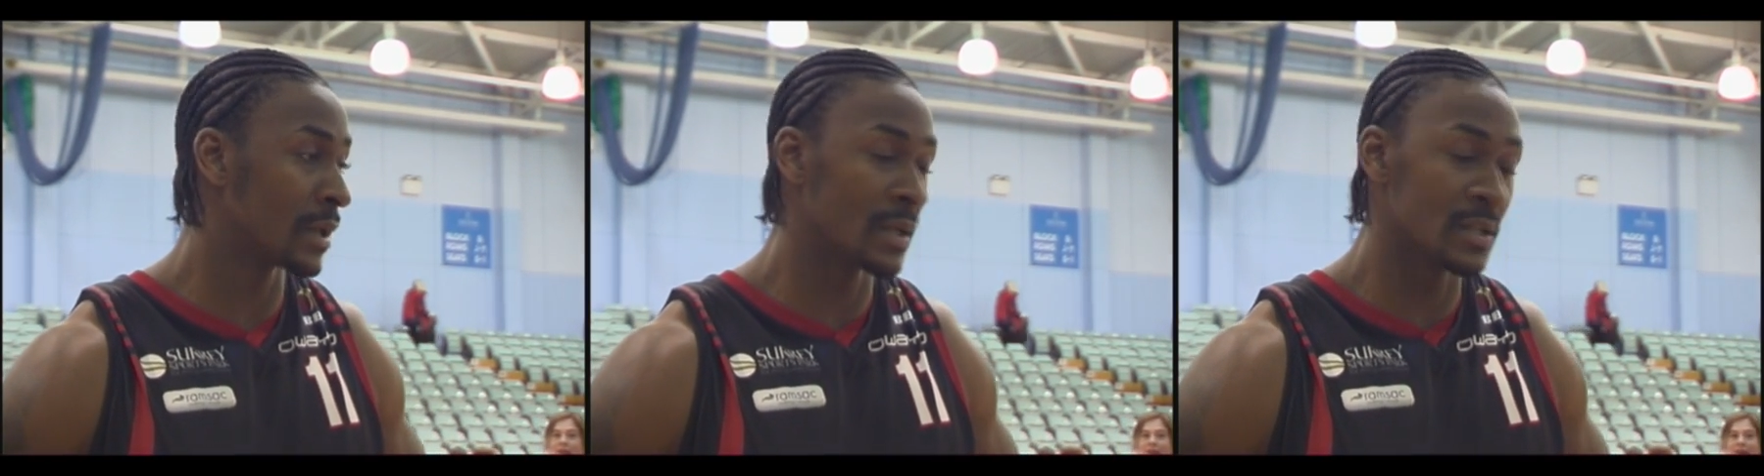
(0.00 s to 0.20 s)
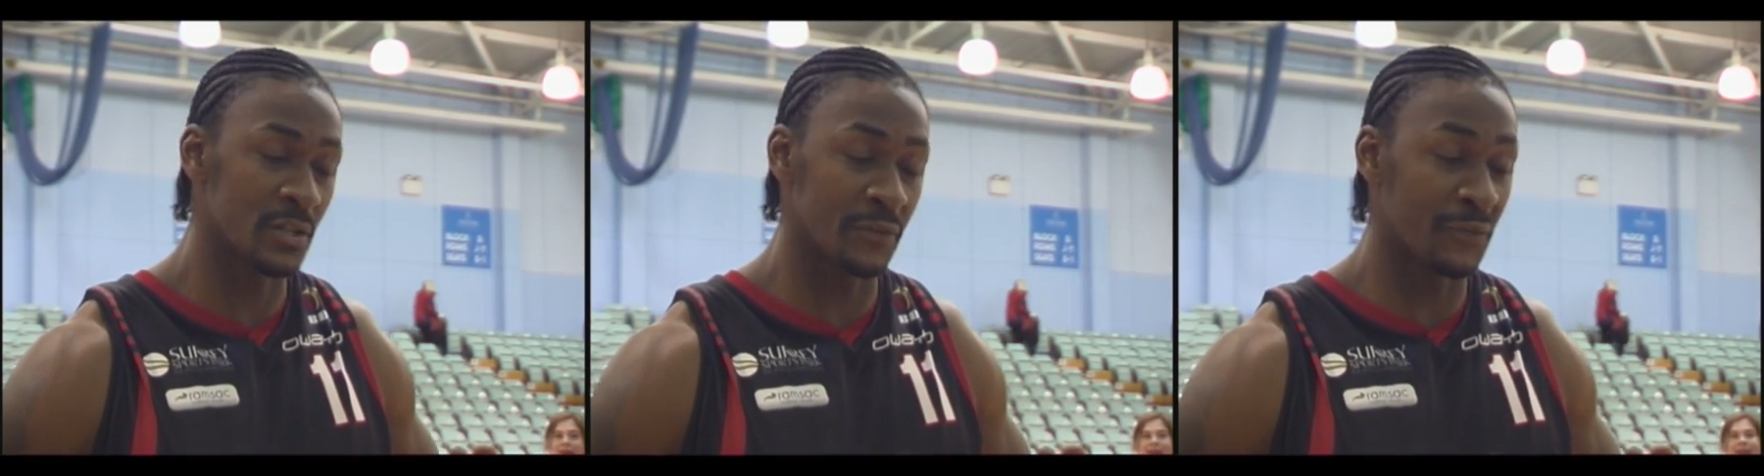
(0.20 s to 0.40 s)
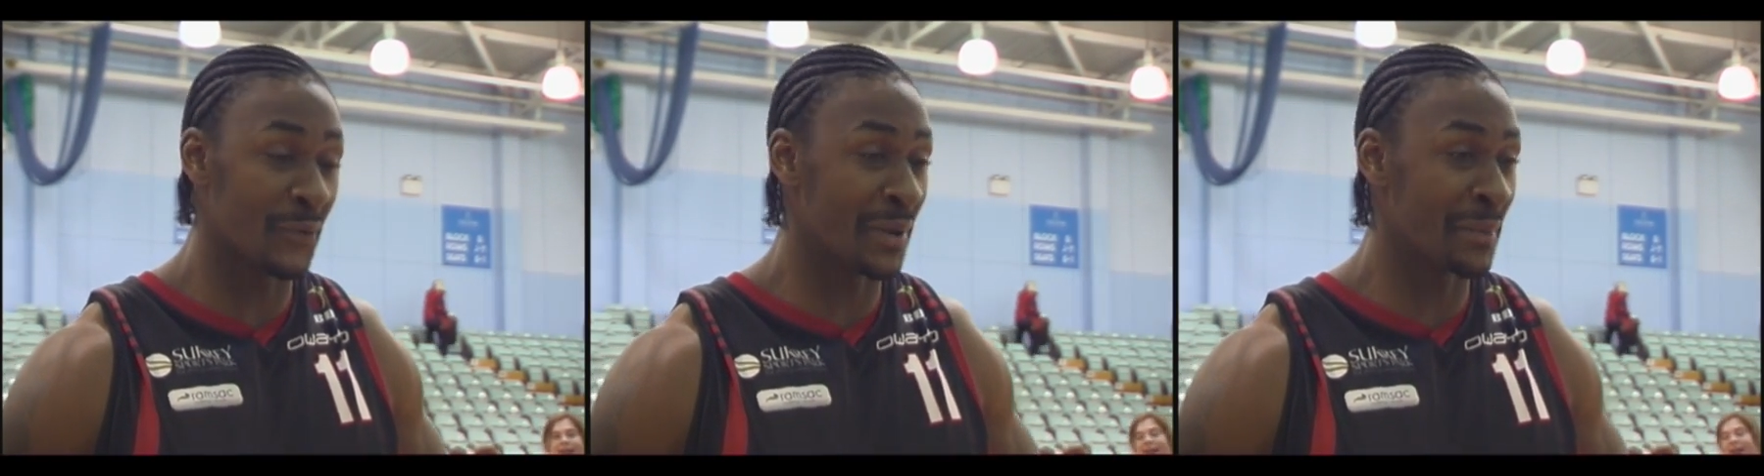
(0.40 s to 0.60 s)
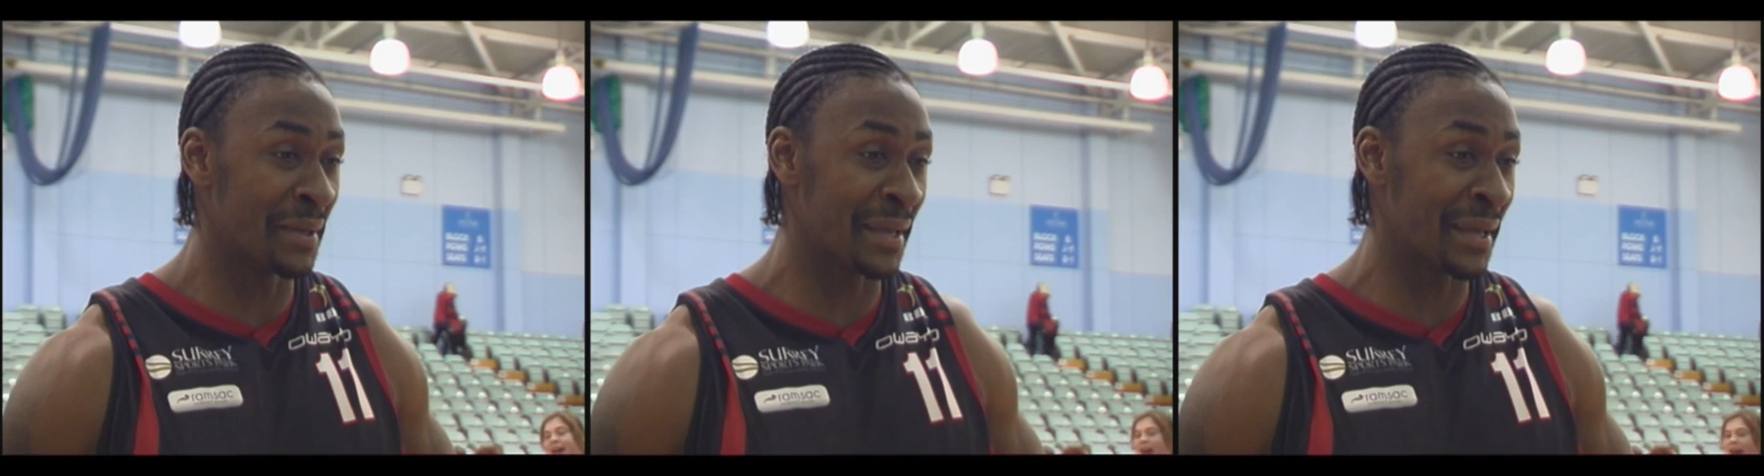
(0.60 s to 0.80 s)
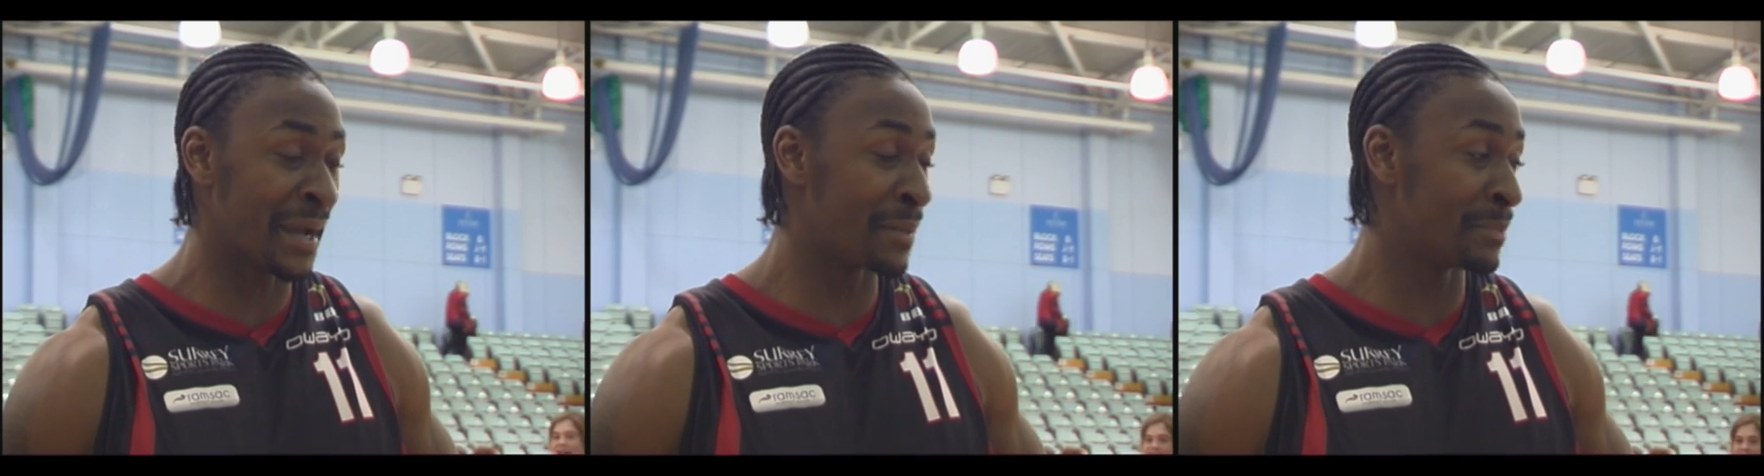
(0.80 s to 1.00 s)
It's a
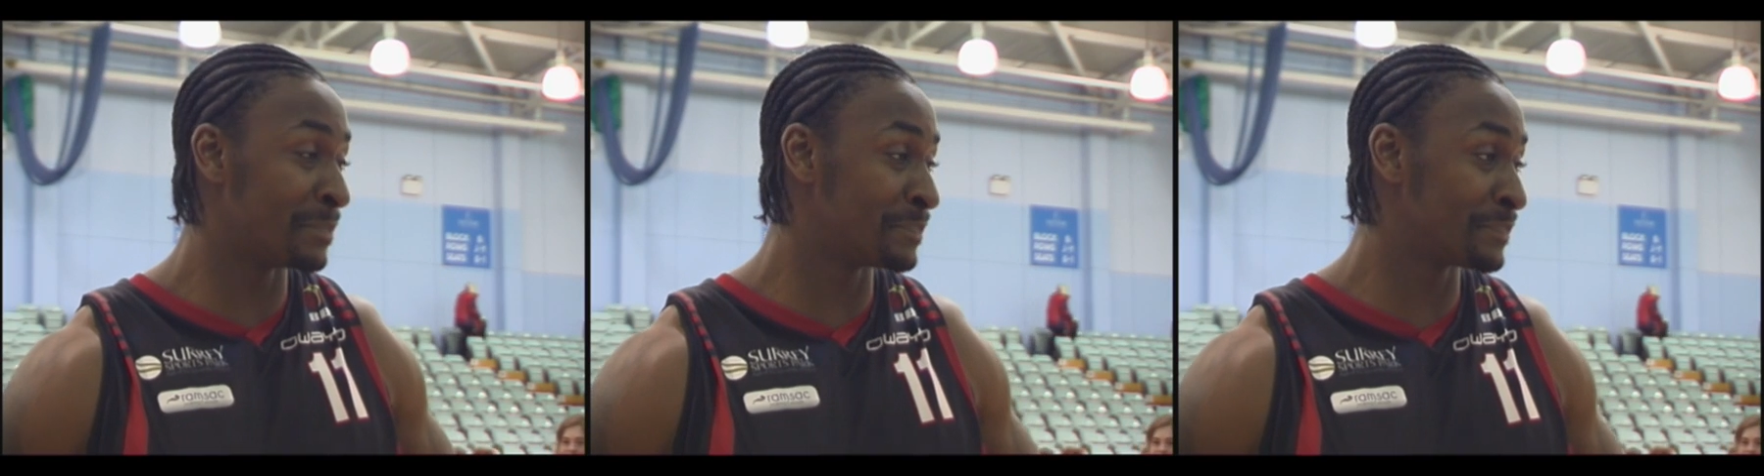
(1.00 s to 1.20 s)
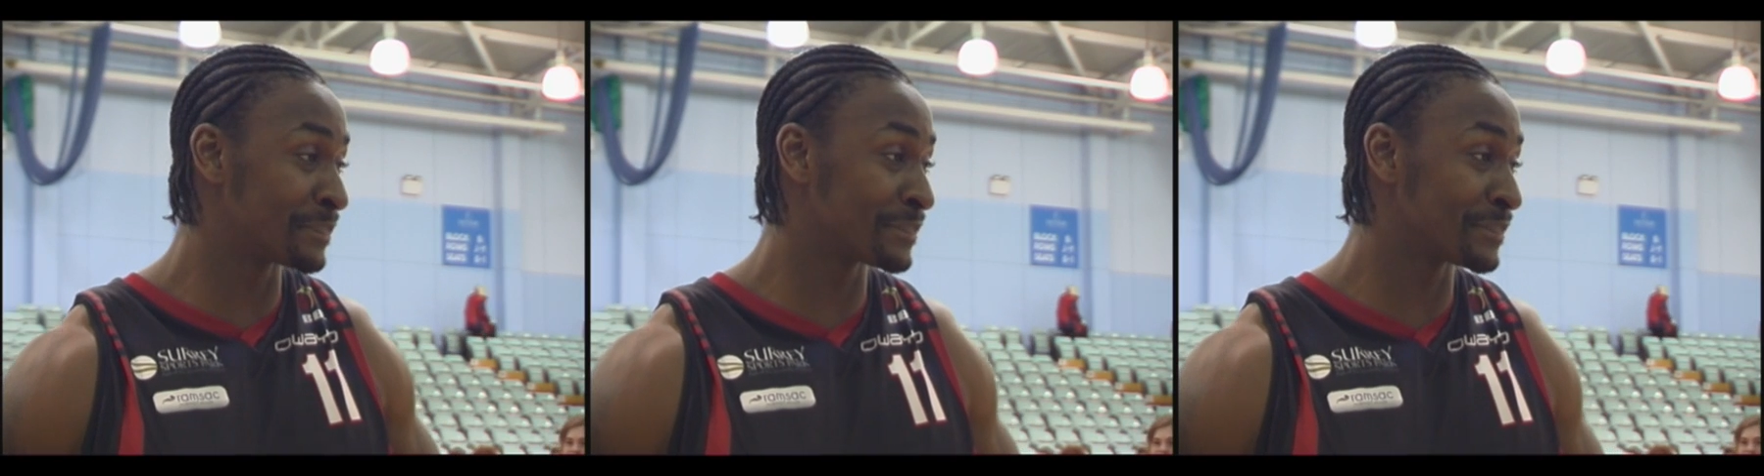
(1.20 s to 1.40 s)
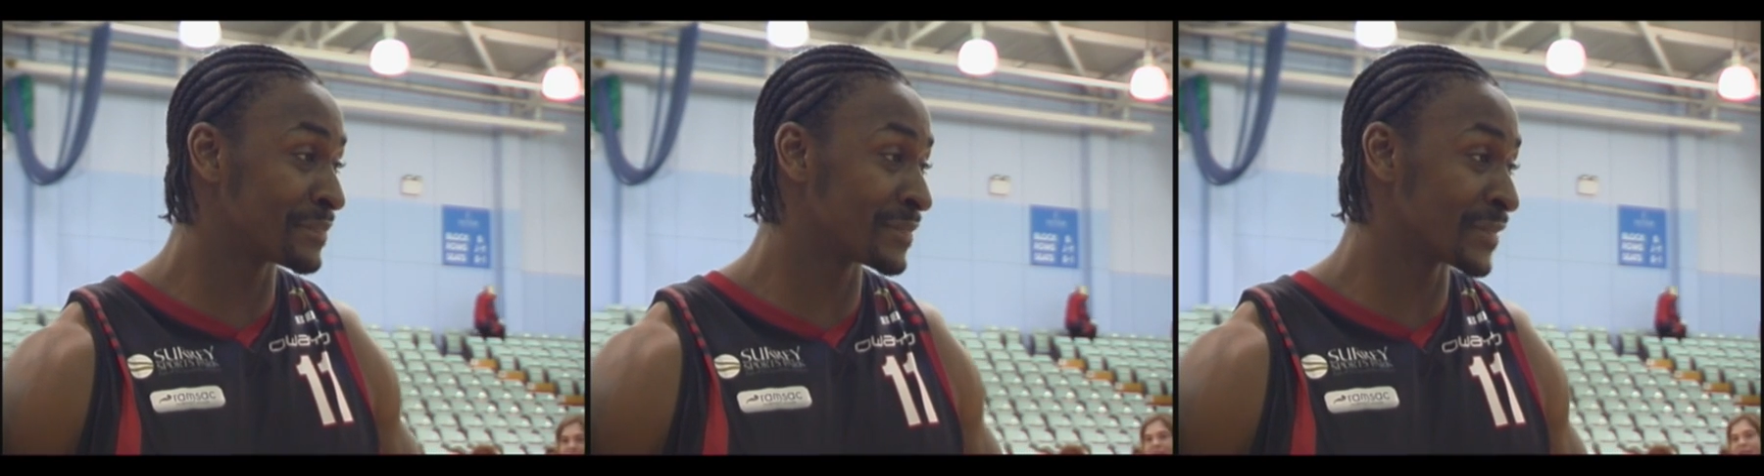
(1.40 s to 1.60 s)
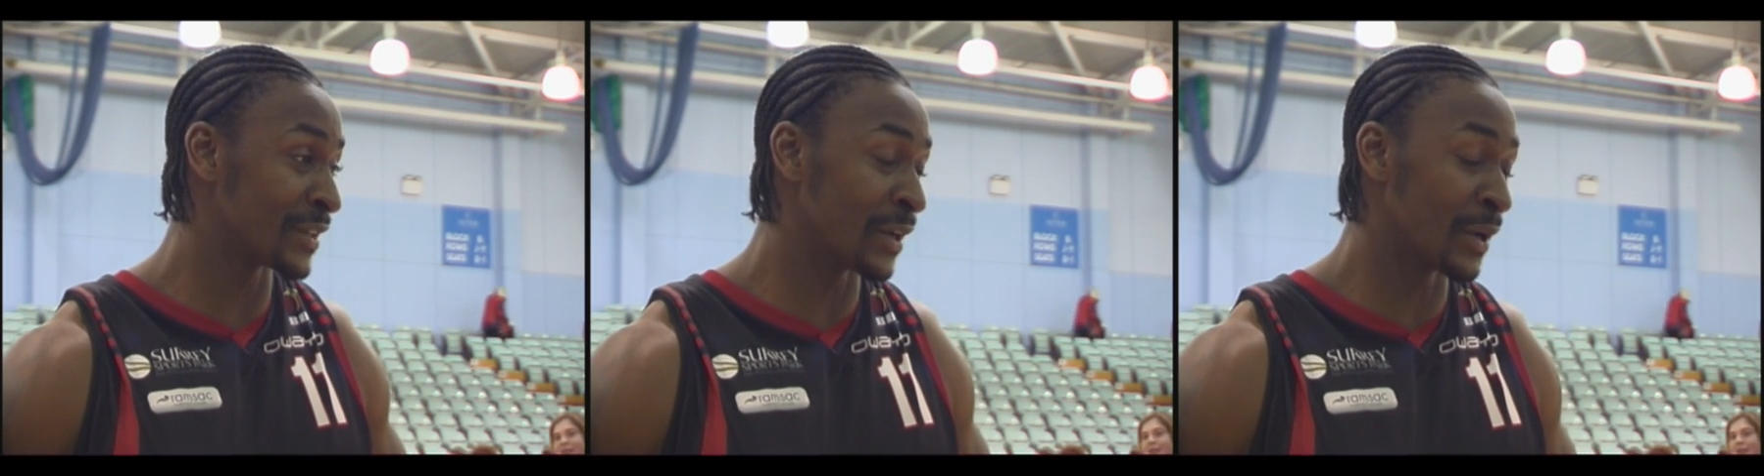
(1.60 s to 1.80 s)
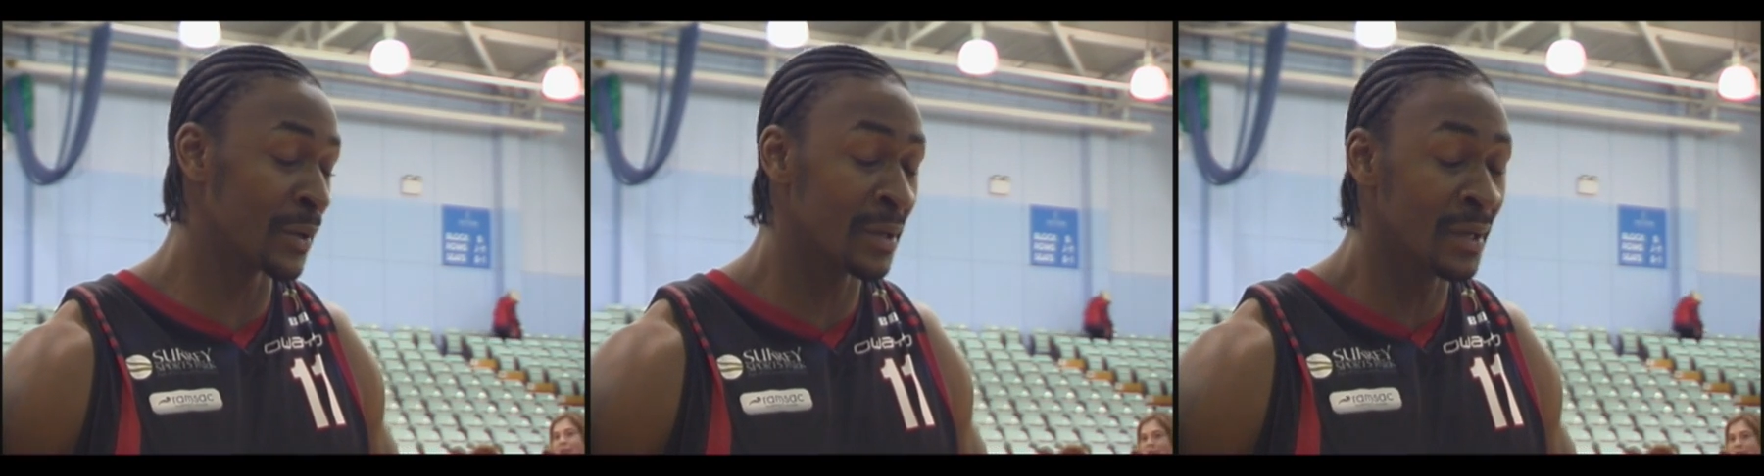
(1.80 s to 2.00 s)
40-minute game, you
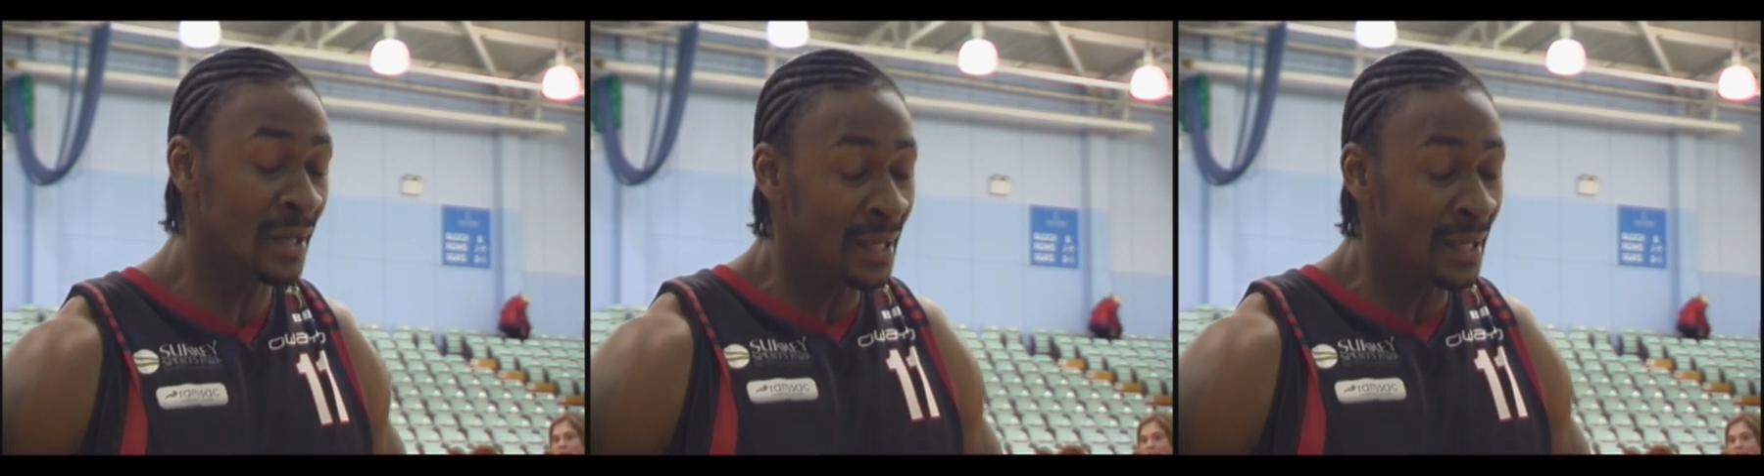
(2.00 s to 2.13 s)
know.